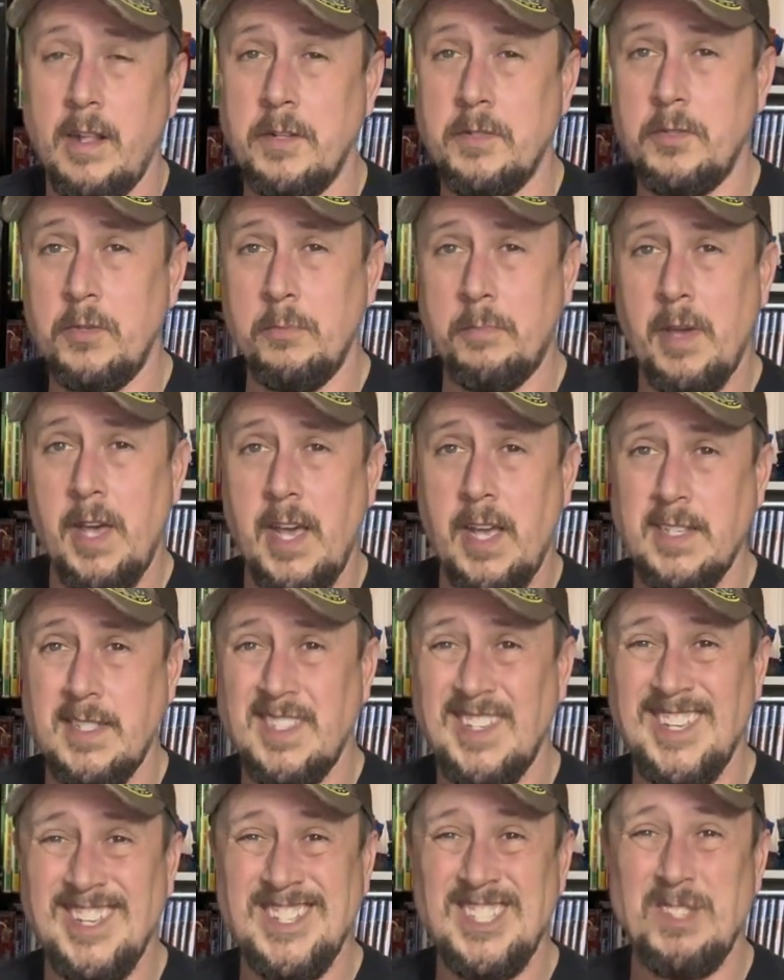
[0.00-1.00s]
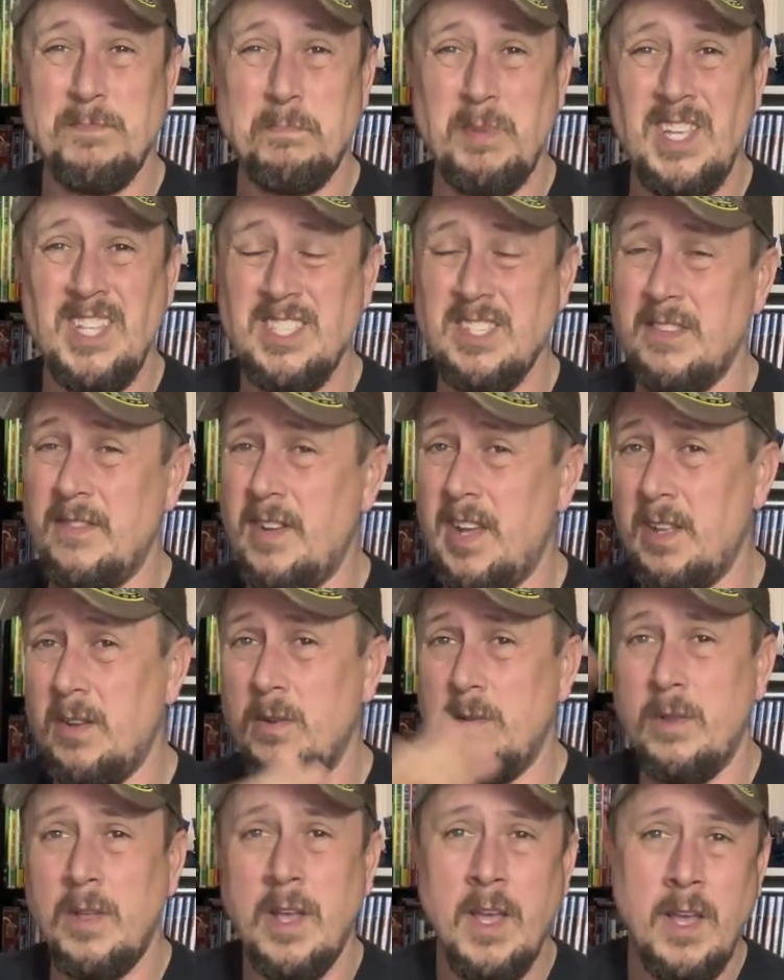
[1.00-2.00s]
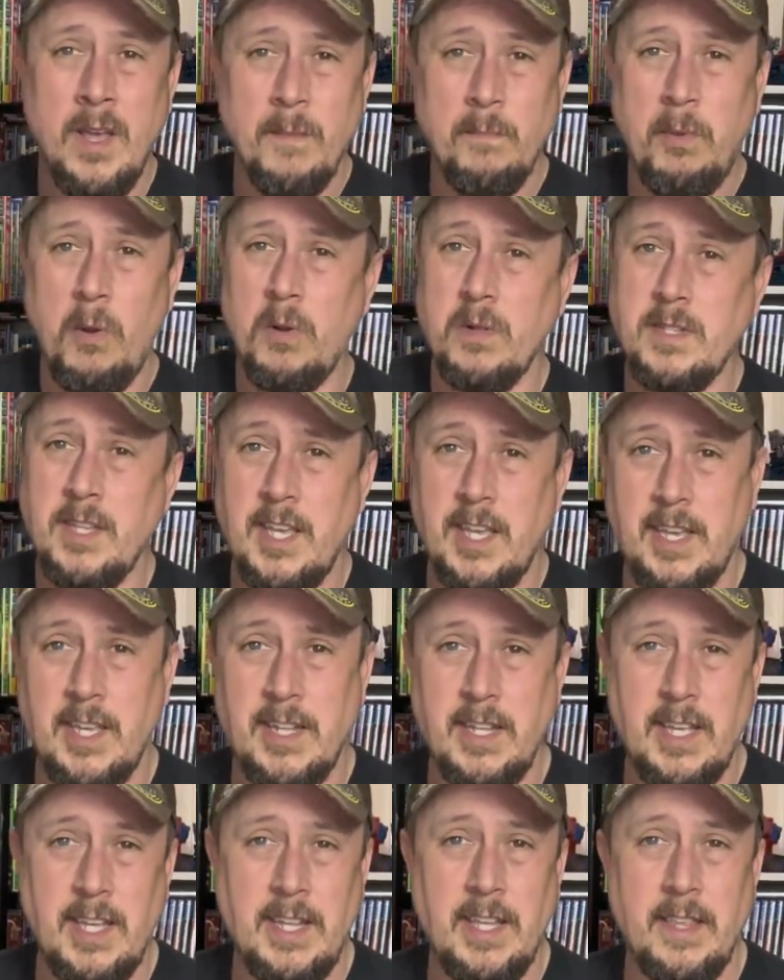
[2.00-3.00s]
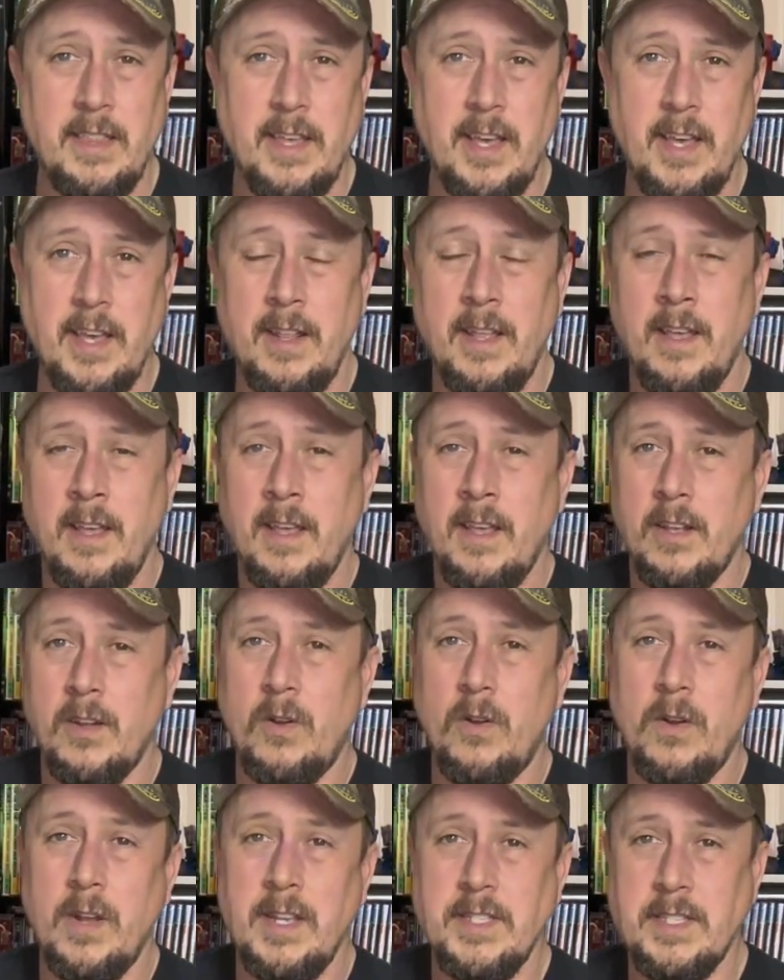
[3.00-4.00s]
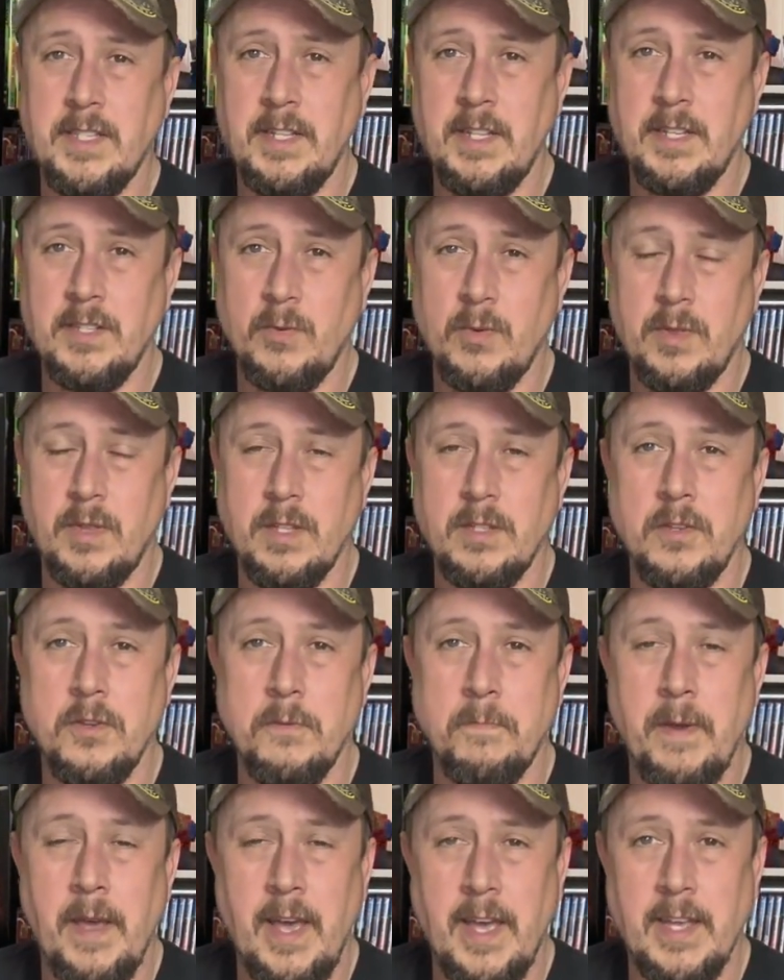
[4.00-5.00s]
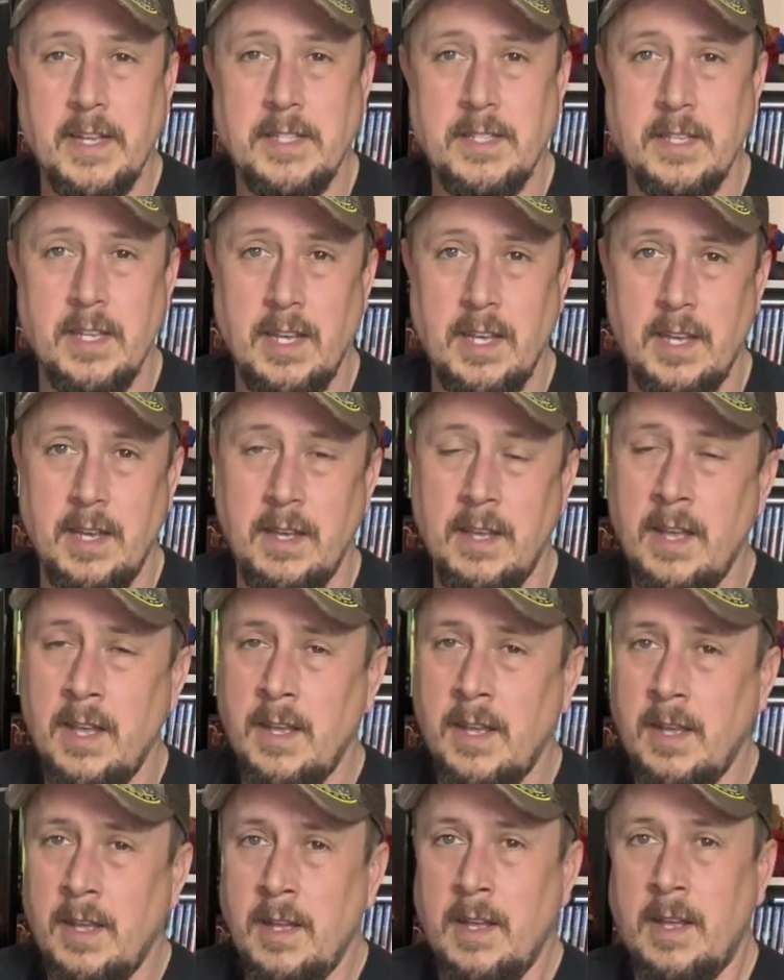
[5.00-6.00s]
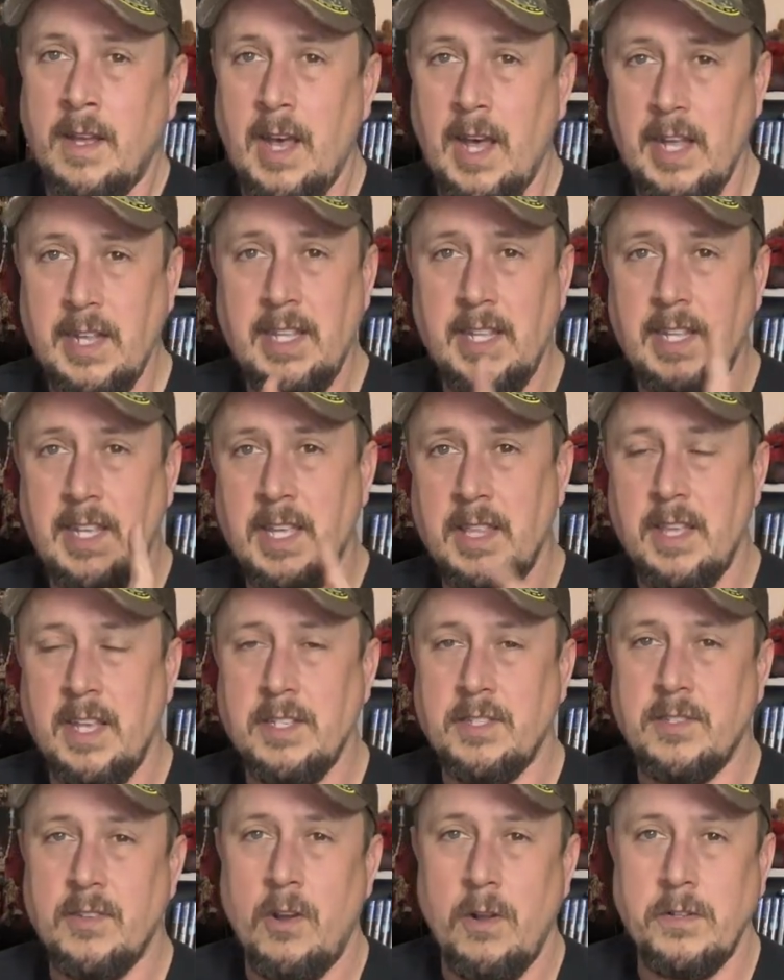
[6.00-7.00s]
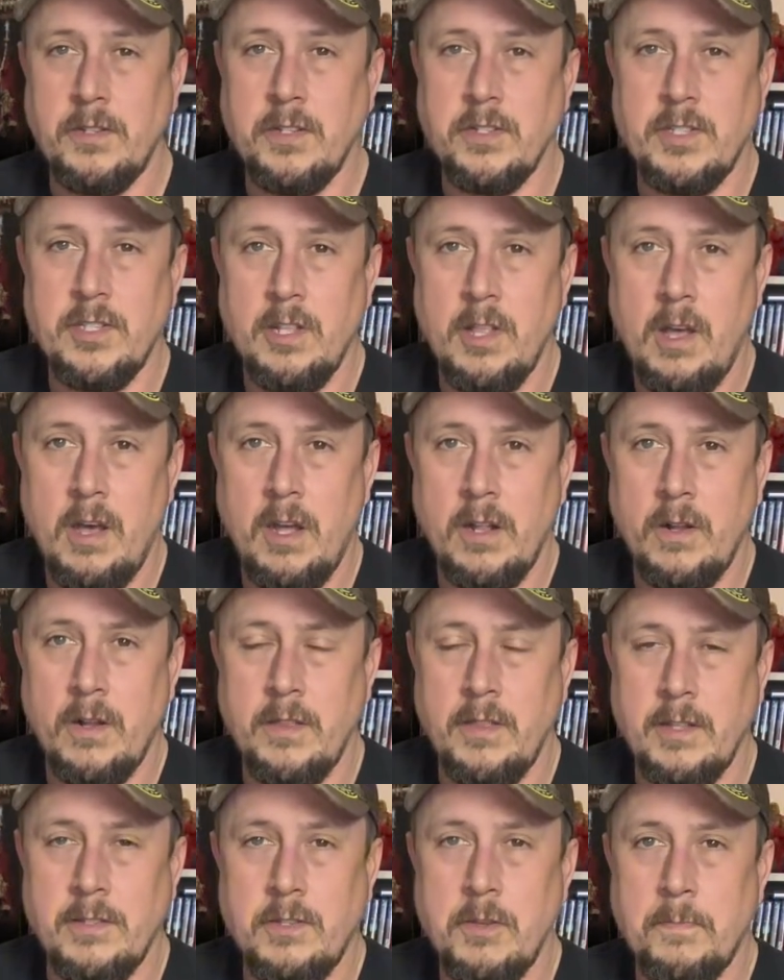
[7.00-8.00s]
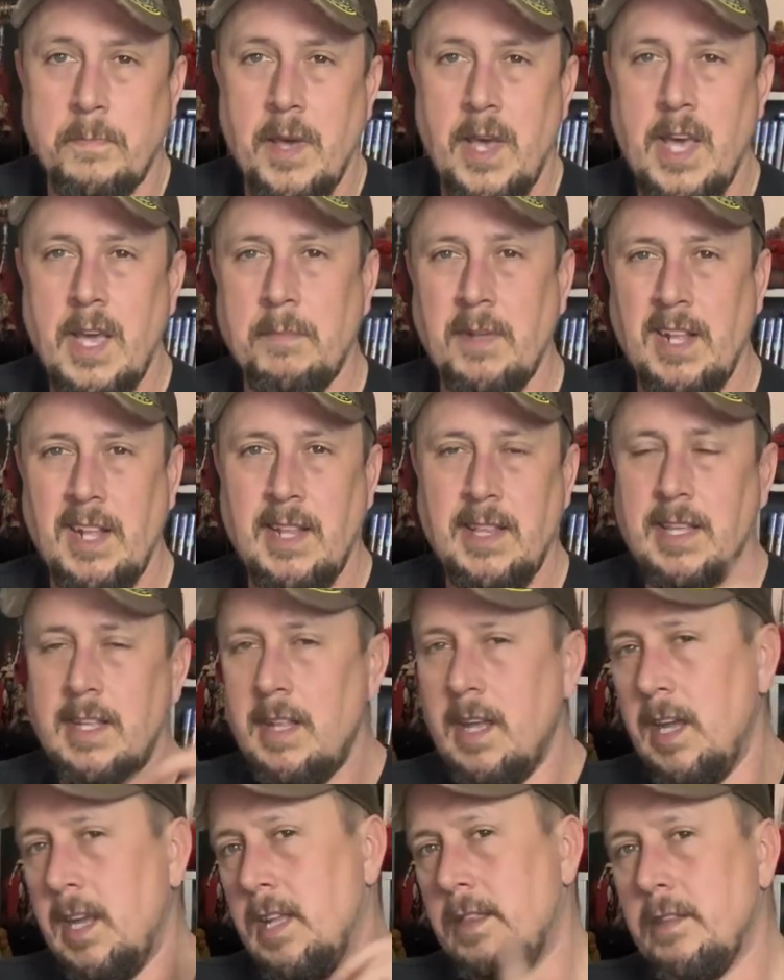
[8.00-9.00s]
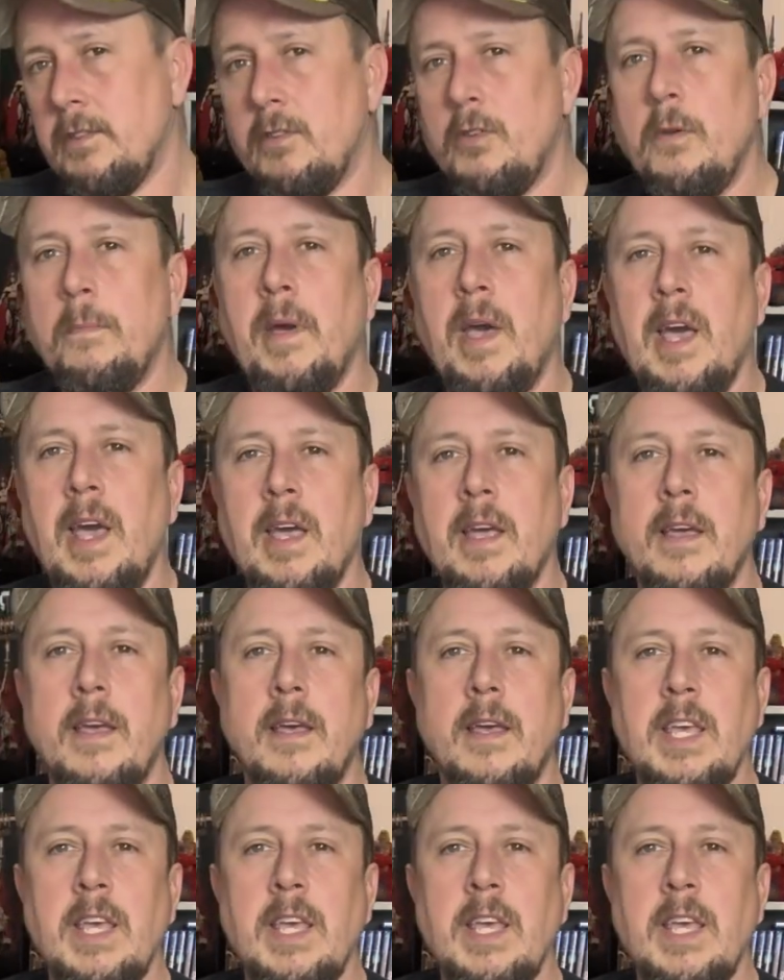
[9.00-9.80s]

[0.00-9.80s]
of 2-packs, expensive. I don't partake in any of that craziness with the 2-packs. I did get that Sergeant Slaughter in the 2-pack, but I did not get the 2-pack.